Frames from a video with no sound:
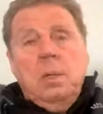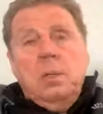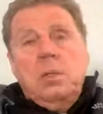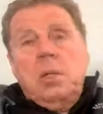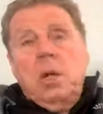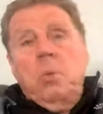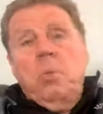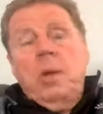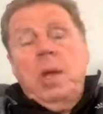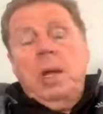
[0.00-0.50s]

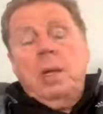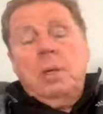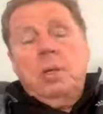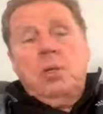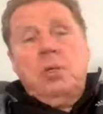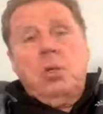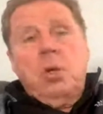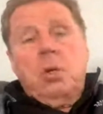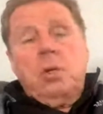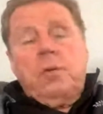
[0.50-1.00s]
So we had
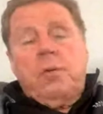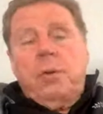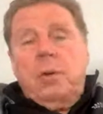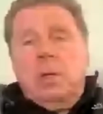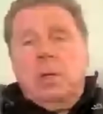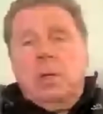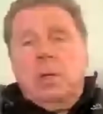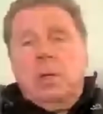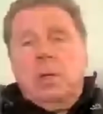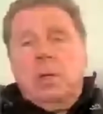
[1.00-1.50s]
to toss
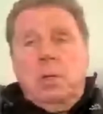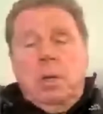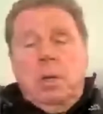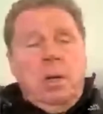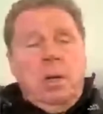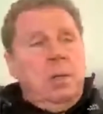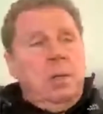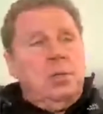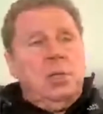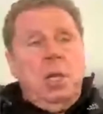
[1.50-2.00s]
for
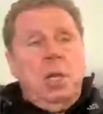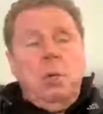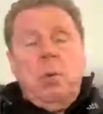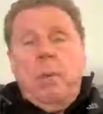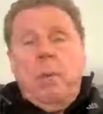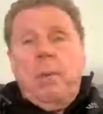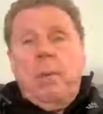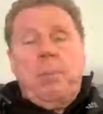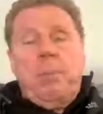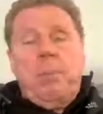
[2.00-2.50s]
see
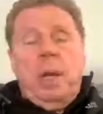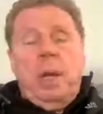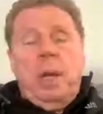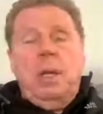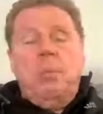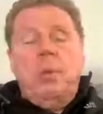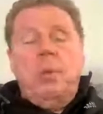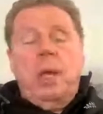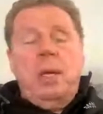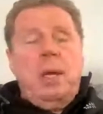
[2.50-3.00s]
where we
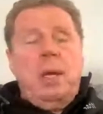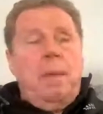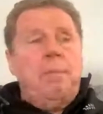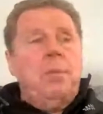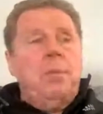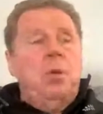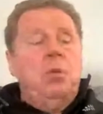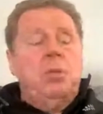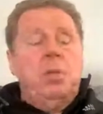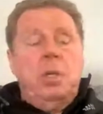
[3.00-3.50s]
played it. We ended up
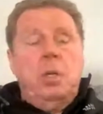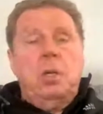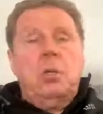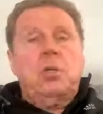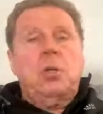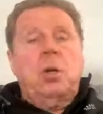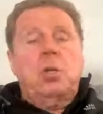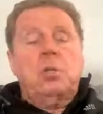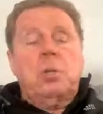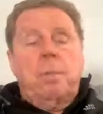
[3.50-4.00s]
losing the
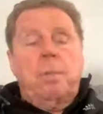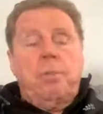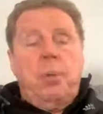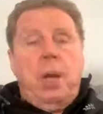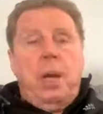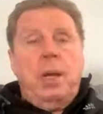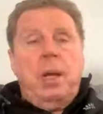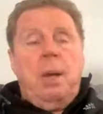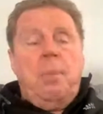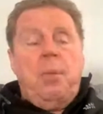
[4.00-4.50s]
toss and
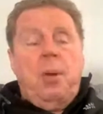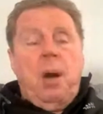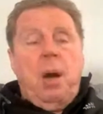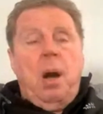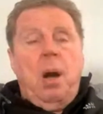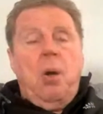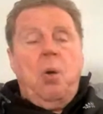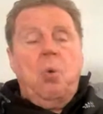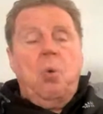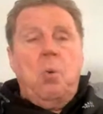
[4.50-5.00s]
playing up
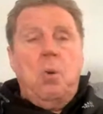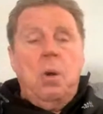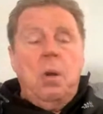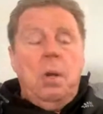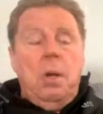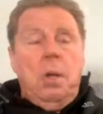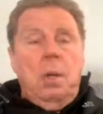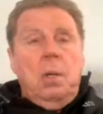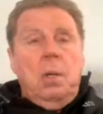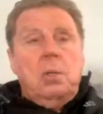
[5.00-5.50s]
at Hull.
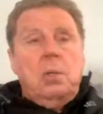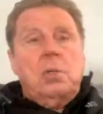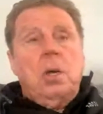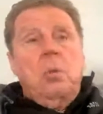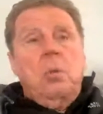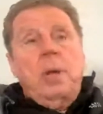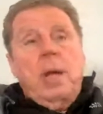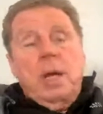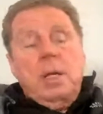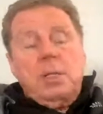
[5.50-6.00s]

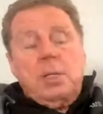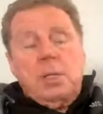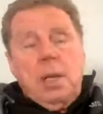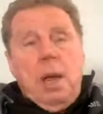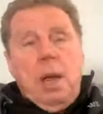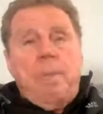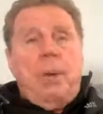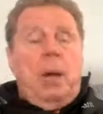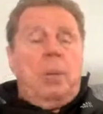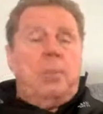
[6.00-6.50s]
So we had to
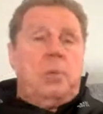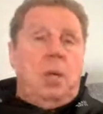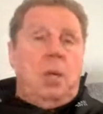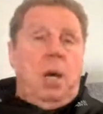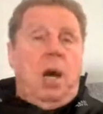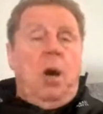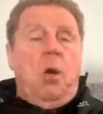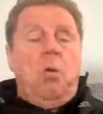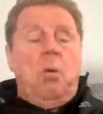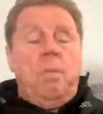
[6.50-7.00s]
slap up
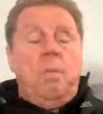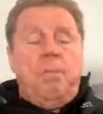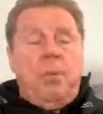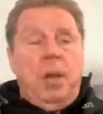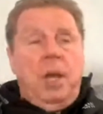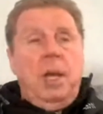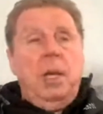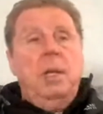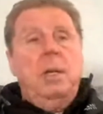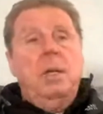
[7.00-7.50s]
to Hull and
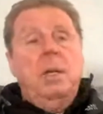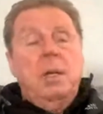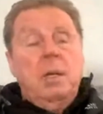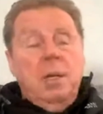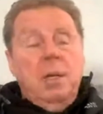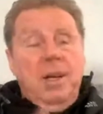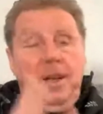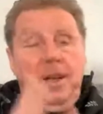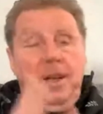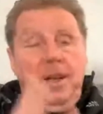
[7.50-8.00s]
play.
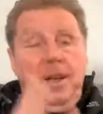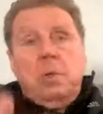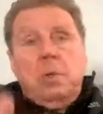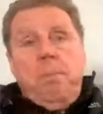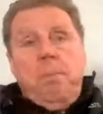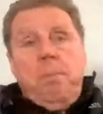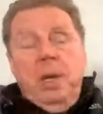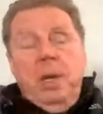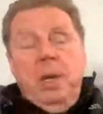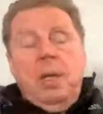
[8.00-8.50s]
It was a
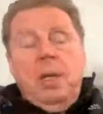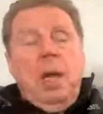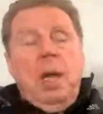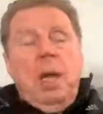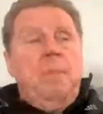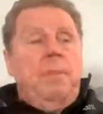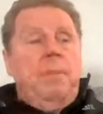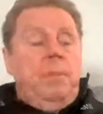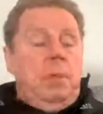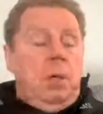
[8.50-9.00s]
big
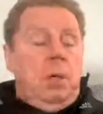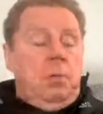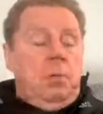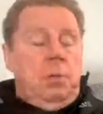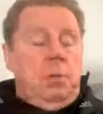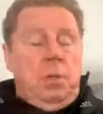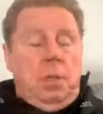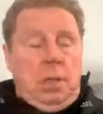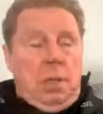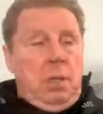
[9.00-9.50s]
game,
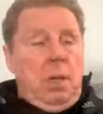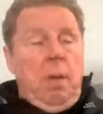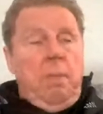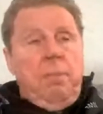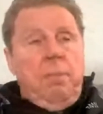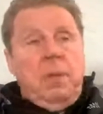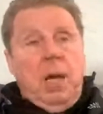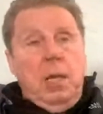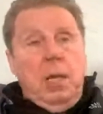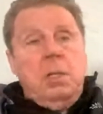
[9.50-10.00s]
in
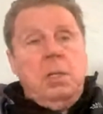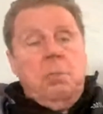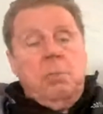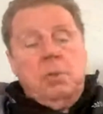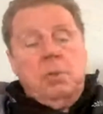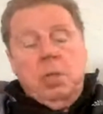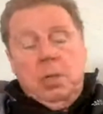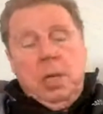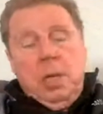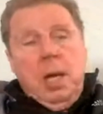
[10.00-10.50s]
them days. It
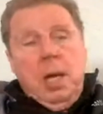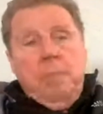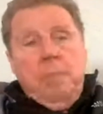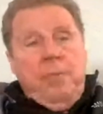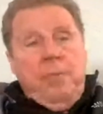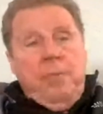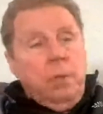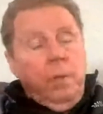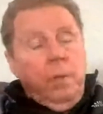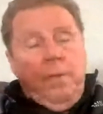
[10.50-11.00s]
was a
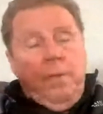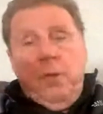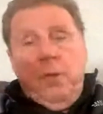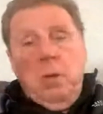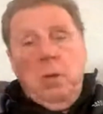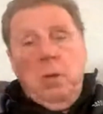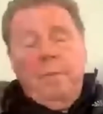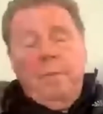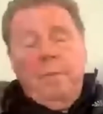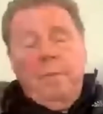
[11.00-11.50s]
game for the
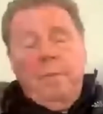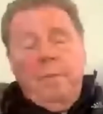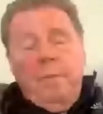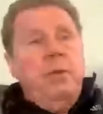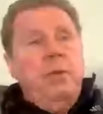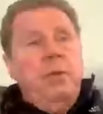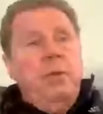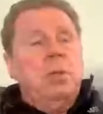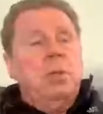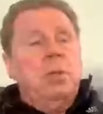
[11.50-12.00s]
third and fourth
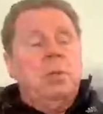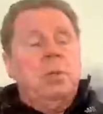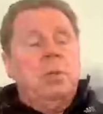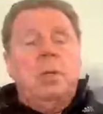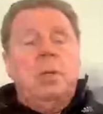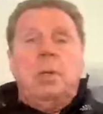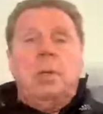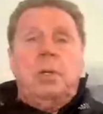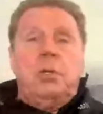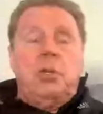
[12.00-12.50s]
division
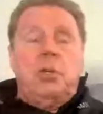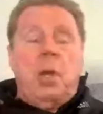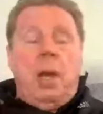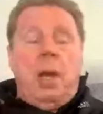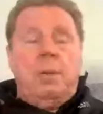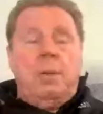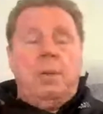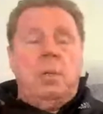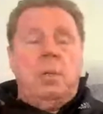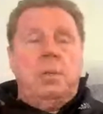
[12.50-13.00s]

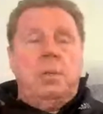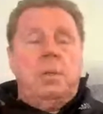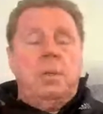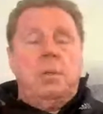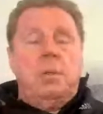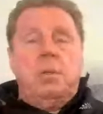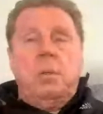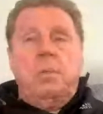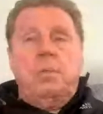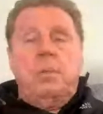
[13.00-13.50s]
to
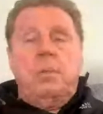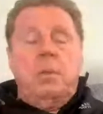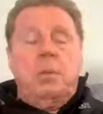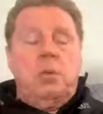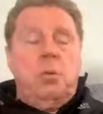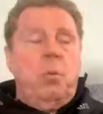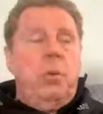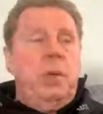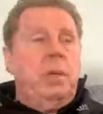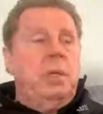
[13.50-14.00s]

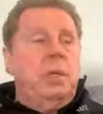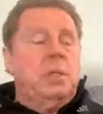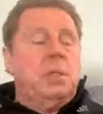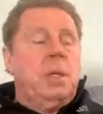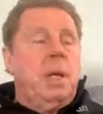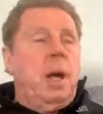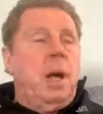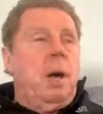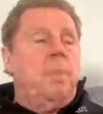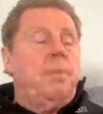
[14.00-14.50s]
win
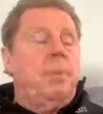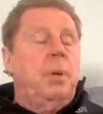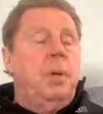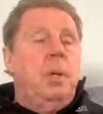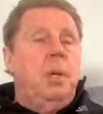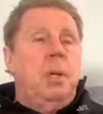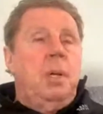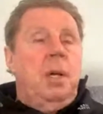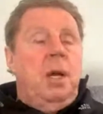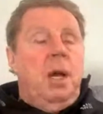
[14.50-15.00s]
this cup.
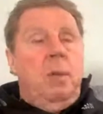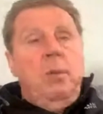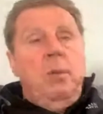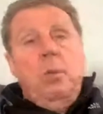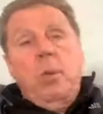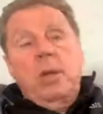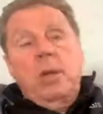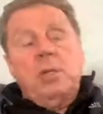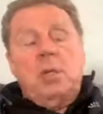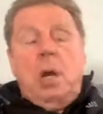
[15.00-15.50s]
And
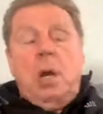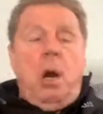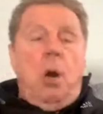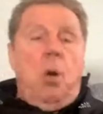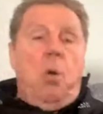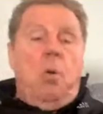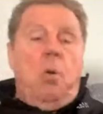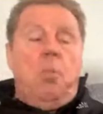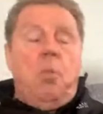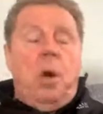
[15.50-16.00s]
we went to
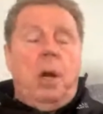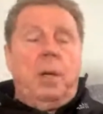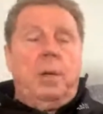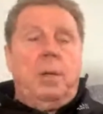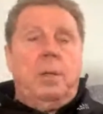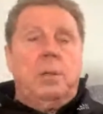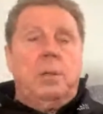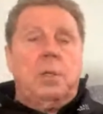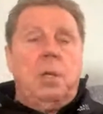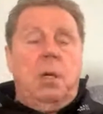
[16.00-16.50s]
Hull and
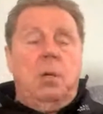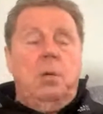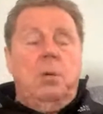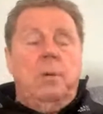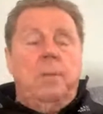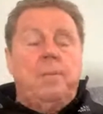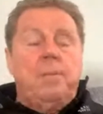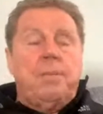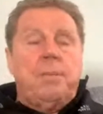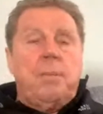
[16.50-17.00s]
won.
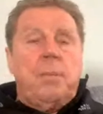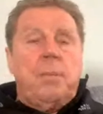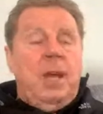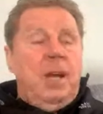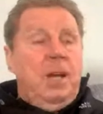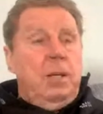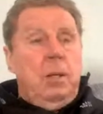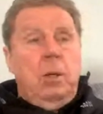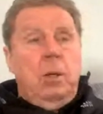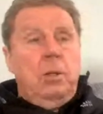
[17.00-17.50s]
So,
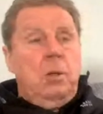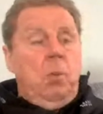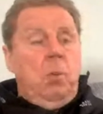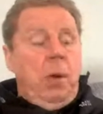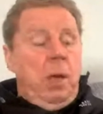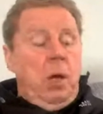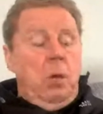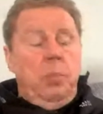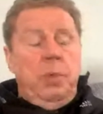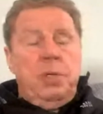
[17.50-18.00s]
and on the
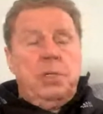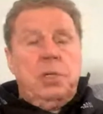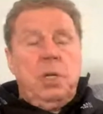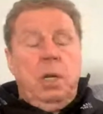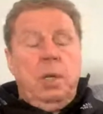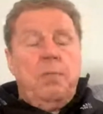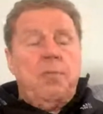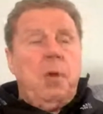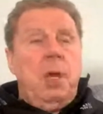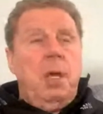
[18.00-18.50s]
way home, we
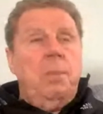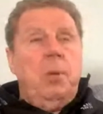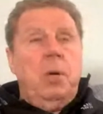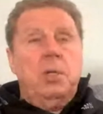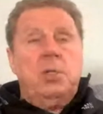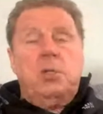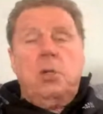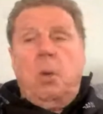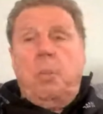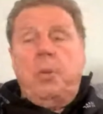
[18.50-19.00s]
celebrated
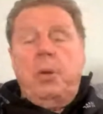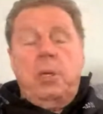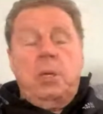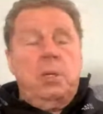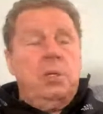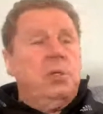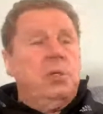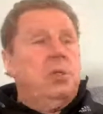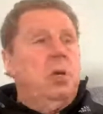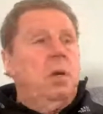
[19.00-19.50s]
by stopping
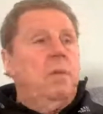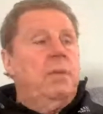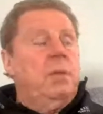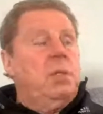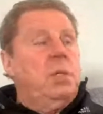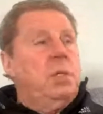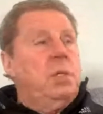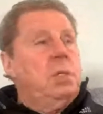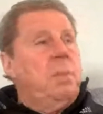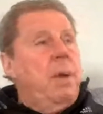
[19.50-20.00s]
at the
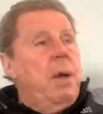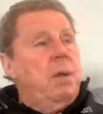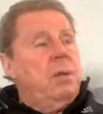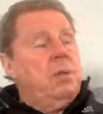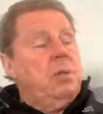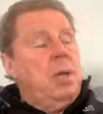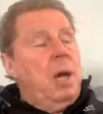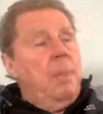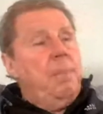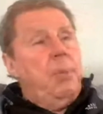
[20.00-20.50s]
services
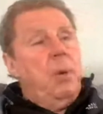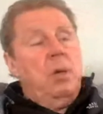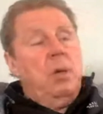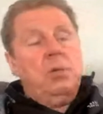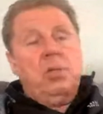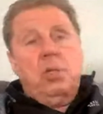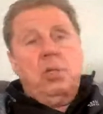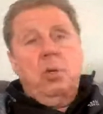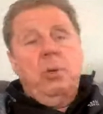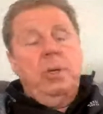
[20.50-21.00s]
about
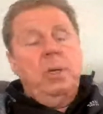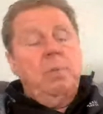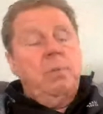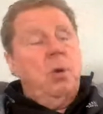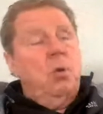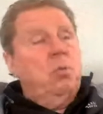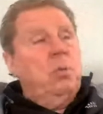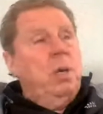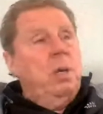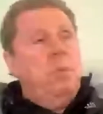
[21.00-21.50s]
2:30 in
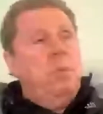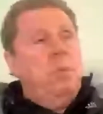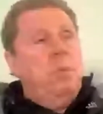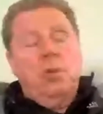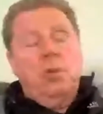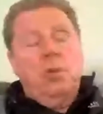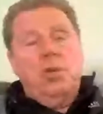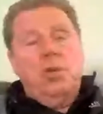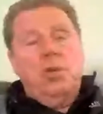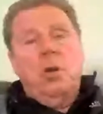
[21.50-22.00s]
the morning.
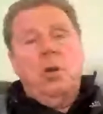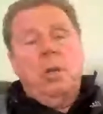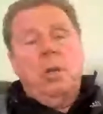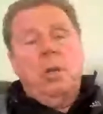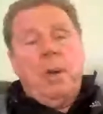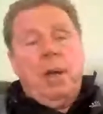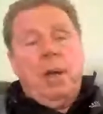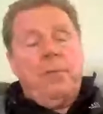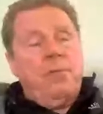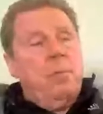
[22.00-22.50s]
What a
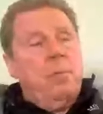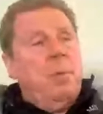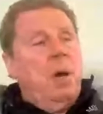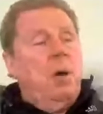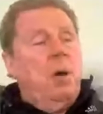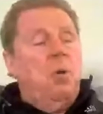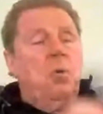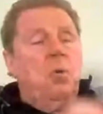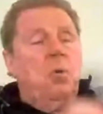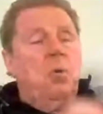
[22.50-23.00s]
journey back from
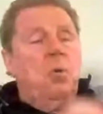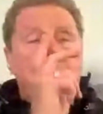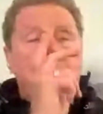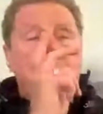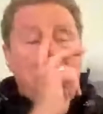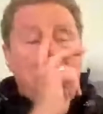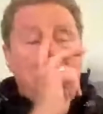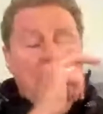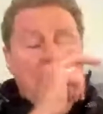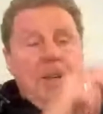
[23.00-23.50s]
Hull,
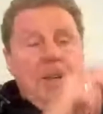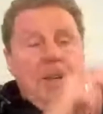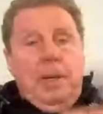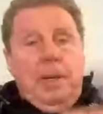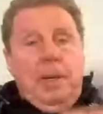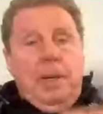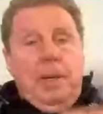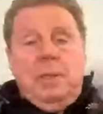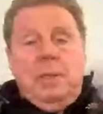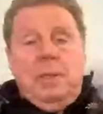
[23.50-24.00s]

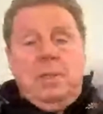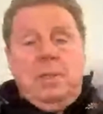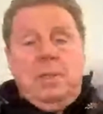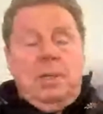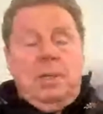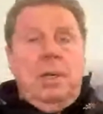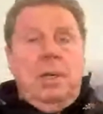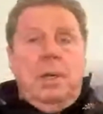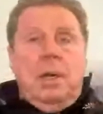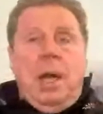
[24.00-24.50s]

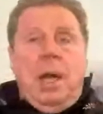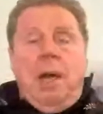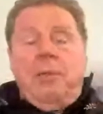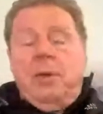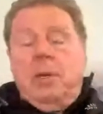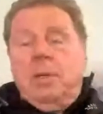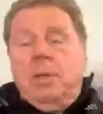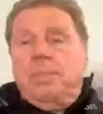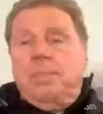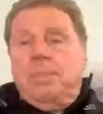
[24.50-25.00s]

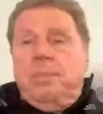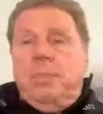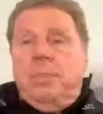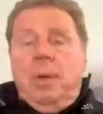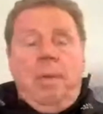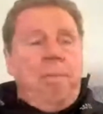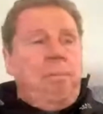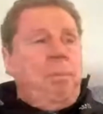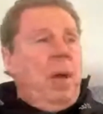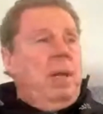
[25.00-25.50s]
having a
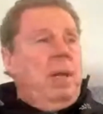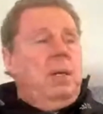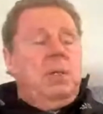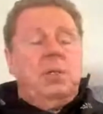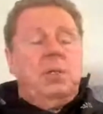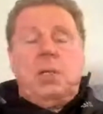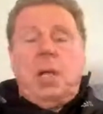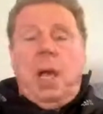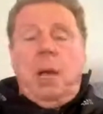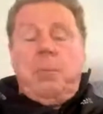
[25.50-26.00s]
bacon
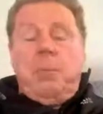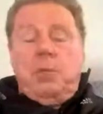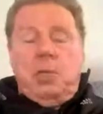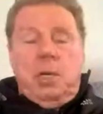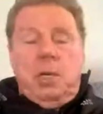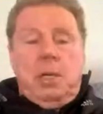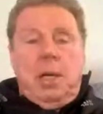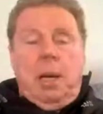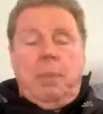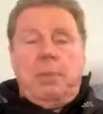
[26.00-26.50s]
sandwich
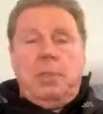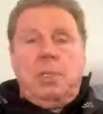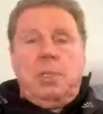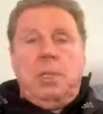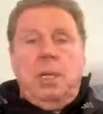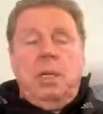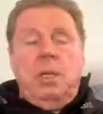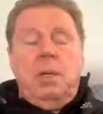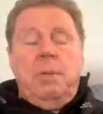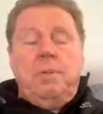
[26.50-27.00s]
and a cup of
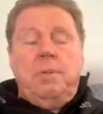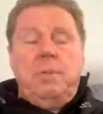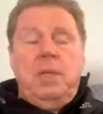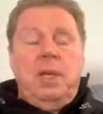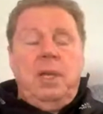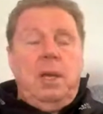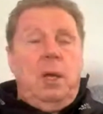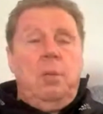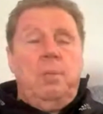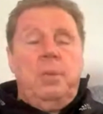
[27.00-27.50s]
tea,
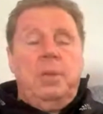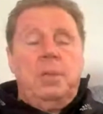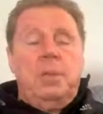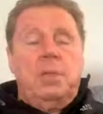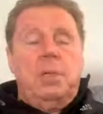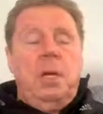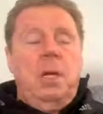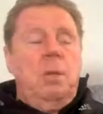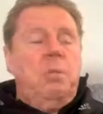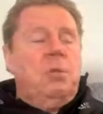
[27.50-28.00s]

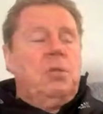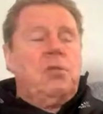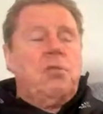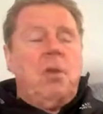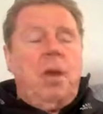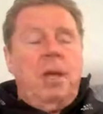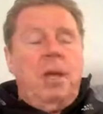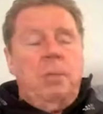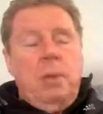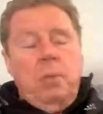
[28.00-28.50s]
But it was
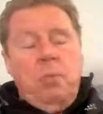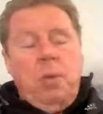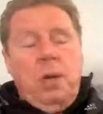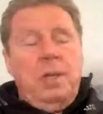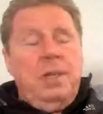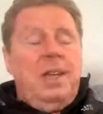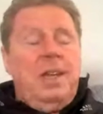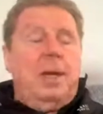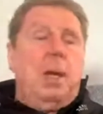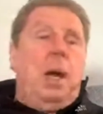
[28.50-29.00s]
great. We
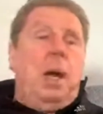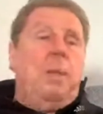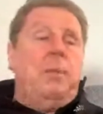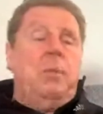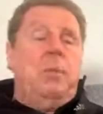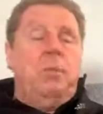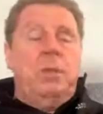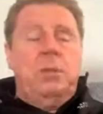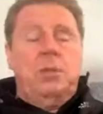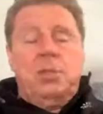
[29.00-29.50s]
won the cup
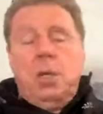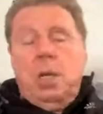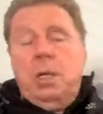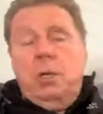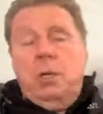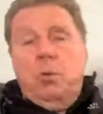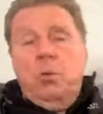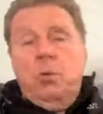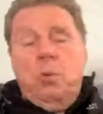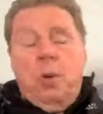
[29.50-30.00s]
and we were
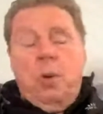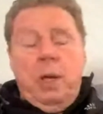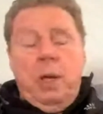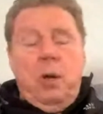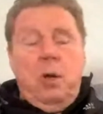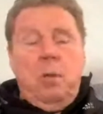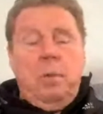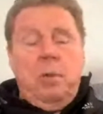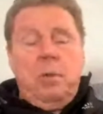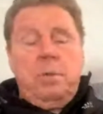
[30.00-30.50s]
singing all the way
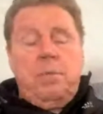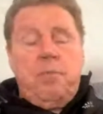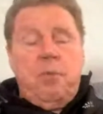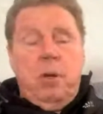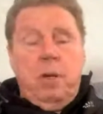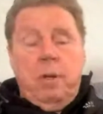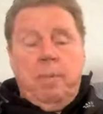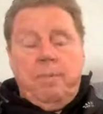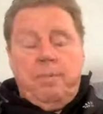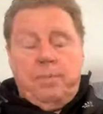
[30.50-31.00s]
home. It was
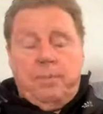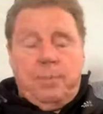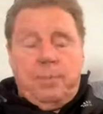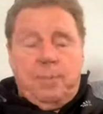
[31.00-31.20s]
brilliant.